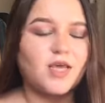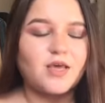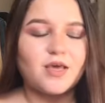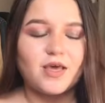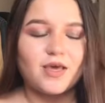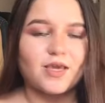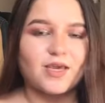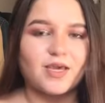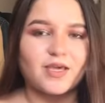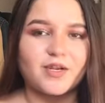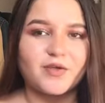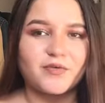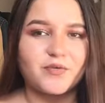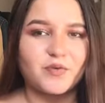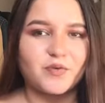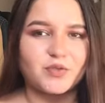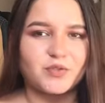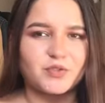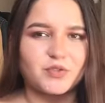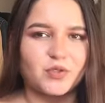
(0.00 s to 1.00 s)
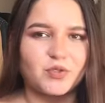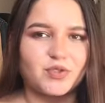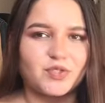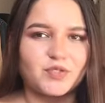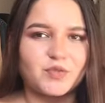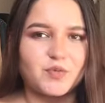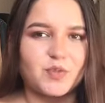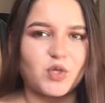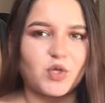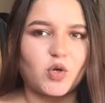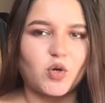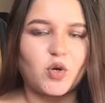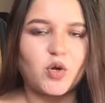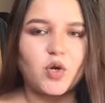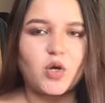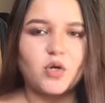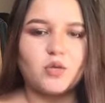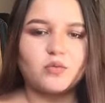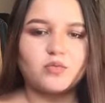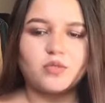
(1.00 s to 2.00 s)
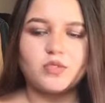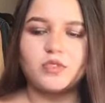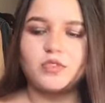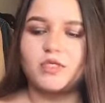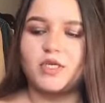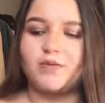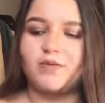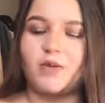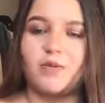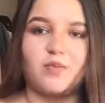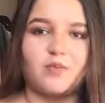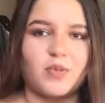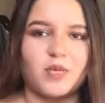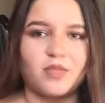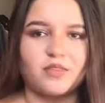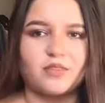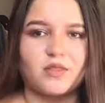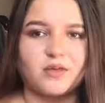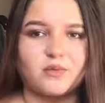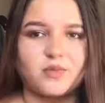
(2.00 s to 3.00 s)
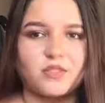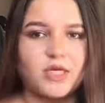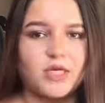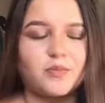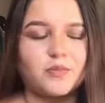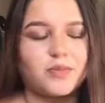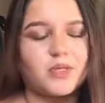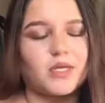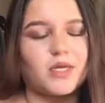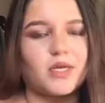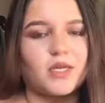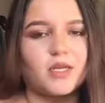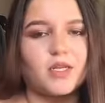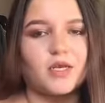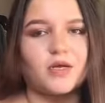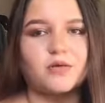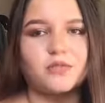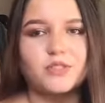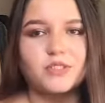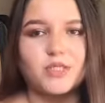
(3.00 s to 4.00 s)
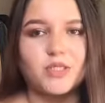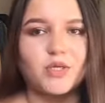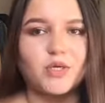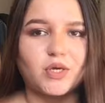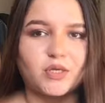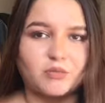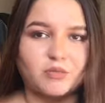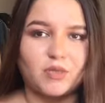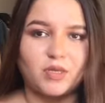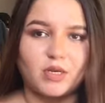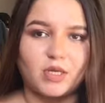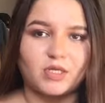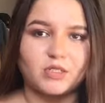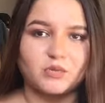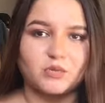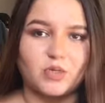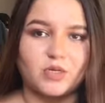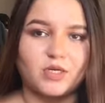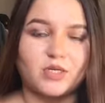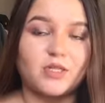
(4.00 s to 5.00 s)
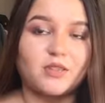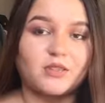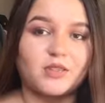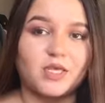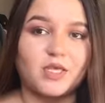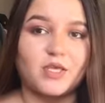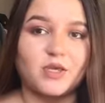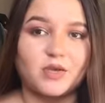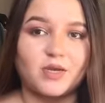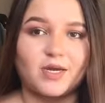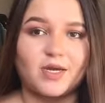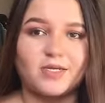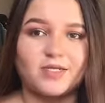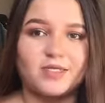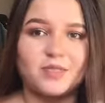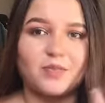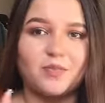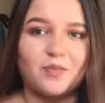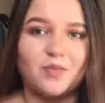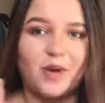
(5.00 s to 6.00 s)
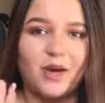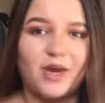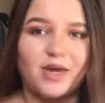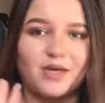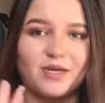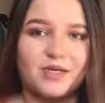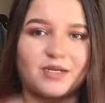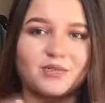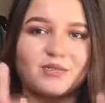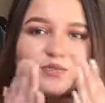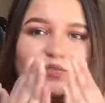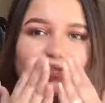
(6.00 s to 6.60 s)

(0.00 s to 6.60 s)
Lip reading: Again, if you enjoyed this video, please give it a big thumbs up, and I'll see you in the next one. Thank you guys. Bye.